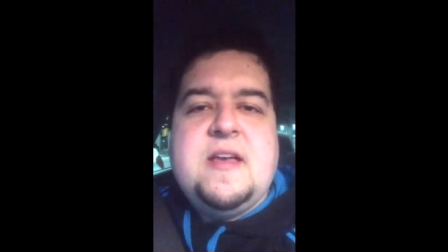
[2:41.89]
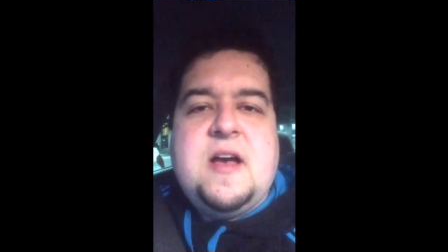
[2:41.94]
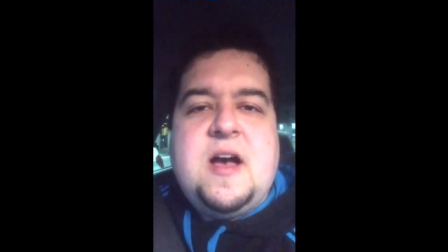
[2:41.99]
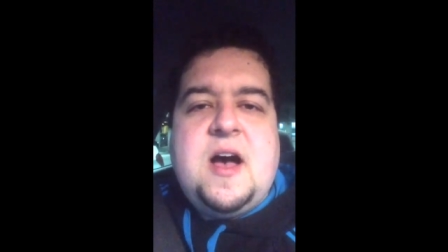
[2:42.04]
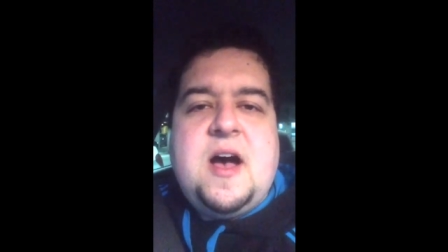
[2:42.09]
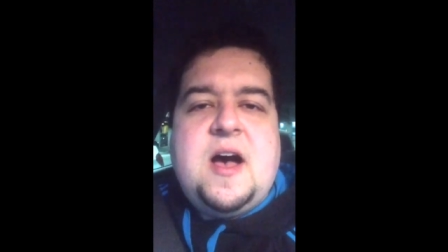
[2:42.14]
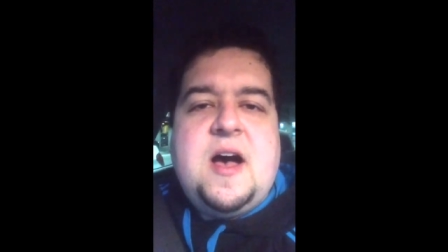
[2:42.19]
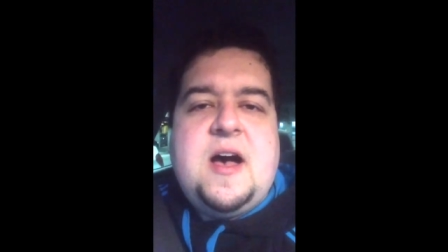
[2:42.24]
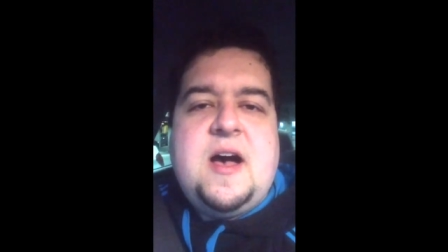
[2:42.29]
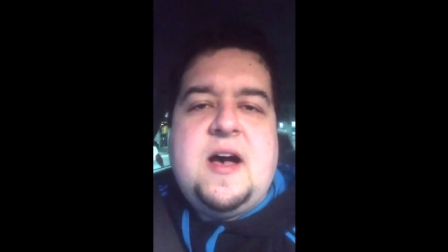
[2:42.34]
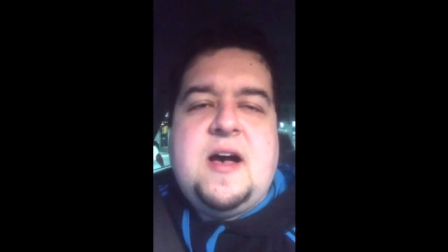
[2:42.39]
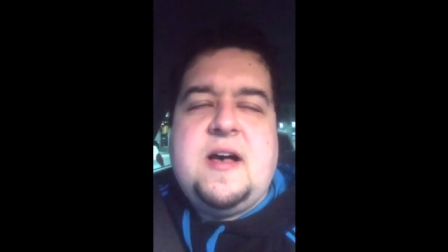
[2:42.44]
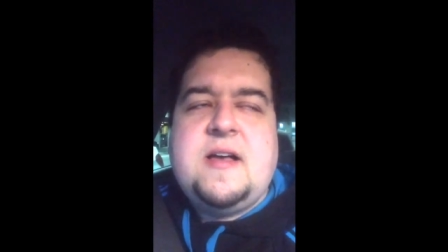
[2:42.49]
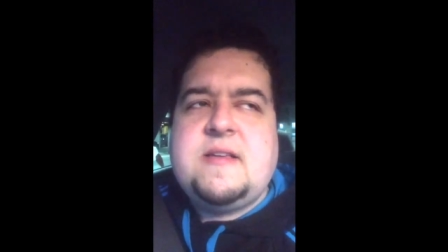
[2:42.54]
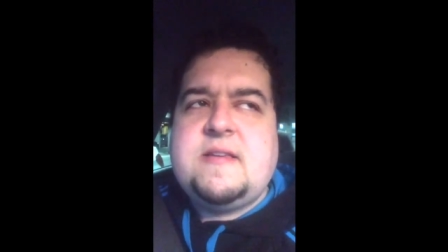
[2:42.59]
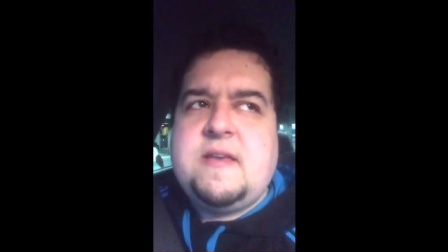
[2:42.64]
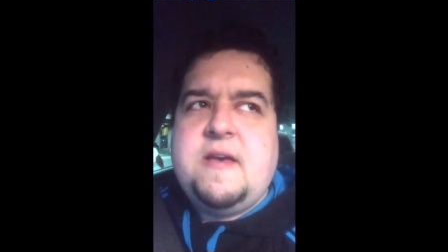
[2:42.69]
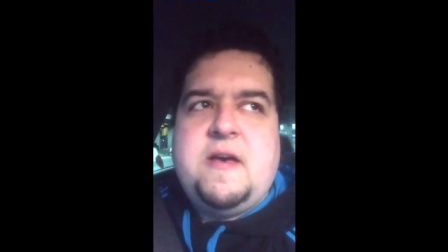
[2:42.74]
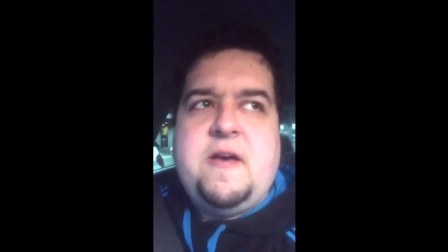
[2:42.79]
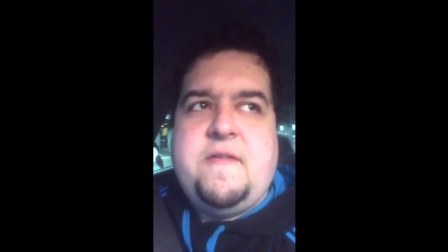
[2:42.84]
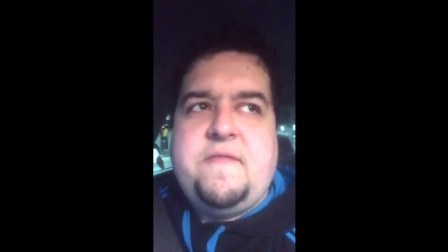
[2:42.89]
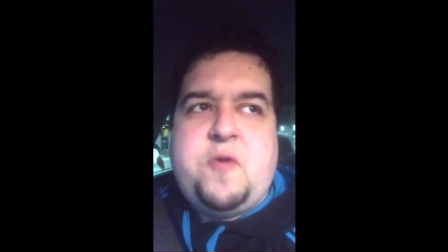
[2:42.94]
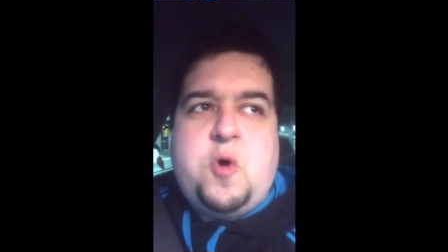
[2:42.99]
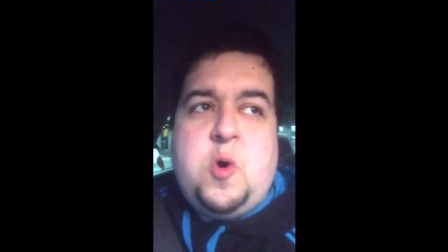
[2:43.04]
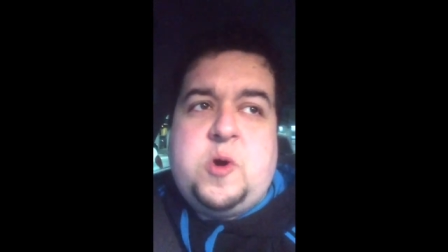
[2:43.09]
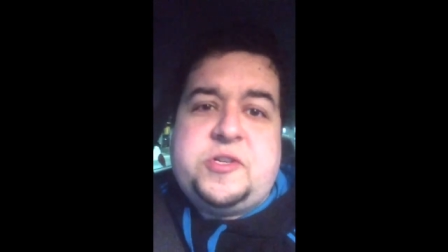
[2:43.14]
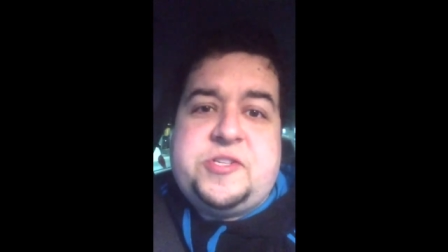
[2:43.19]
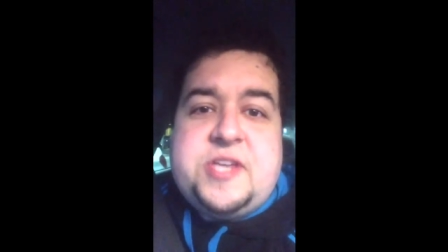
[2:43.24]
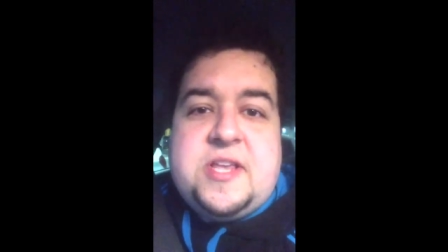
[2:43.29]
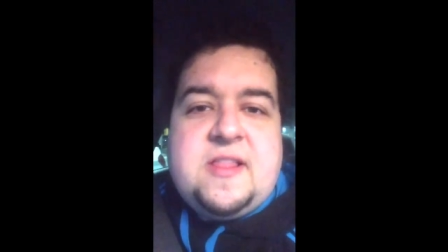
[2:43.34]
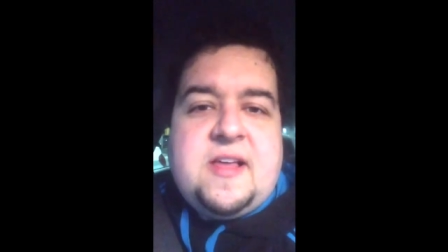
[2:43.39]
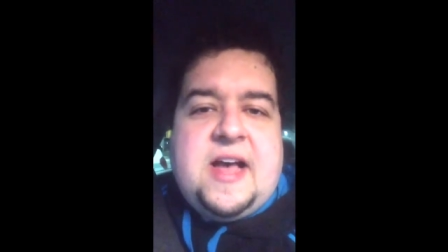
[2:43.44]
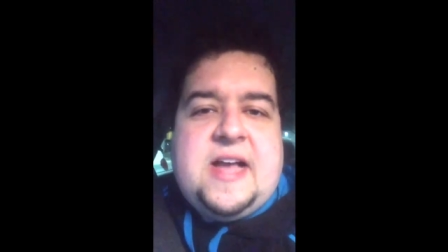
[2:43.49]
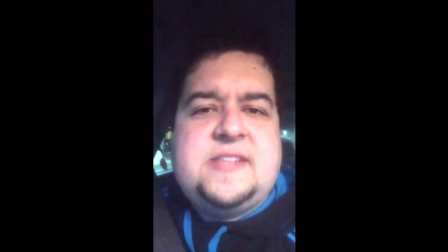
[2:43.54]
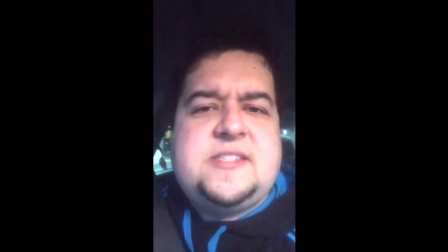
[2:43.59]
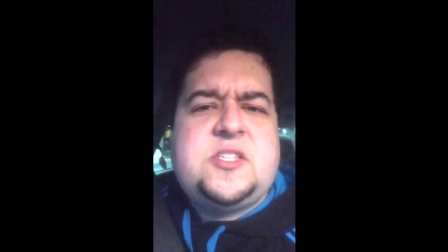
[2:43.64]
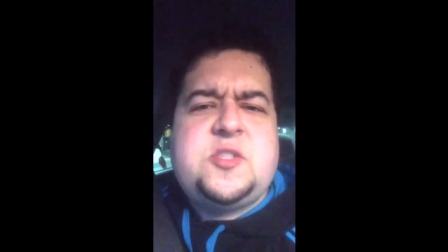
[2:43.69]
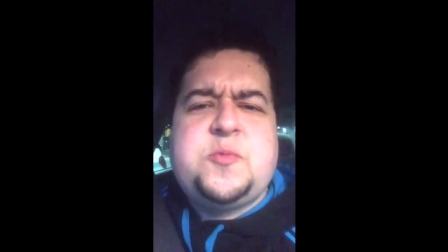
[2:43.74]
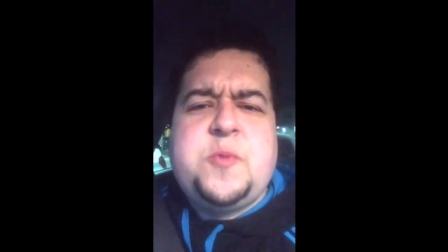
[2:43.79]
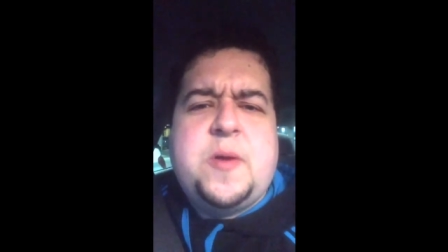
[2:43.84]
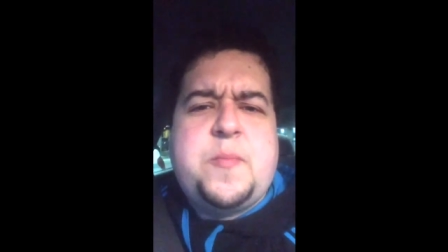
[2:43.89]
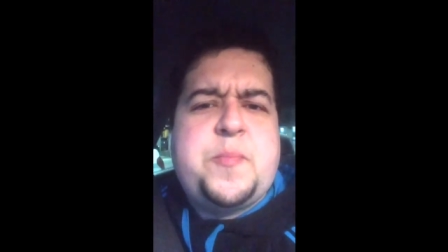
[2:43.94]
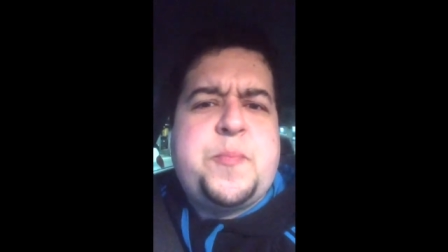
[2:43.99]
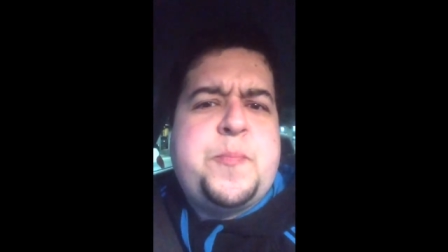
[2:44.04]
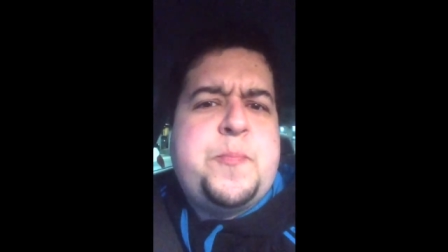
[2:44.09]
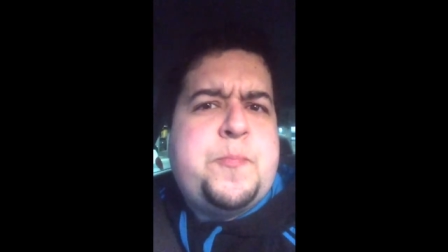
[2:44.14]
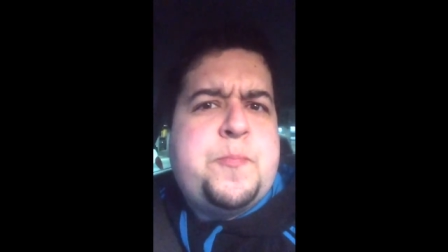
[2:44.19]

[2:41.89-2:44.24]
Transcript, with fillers: of course he lies. That's what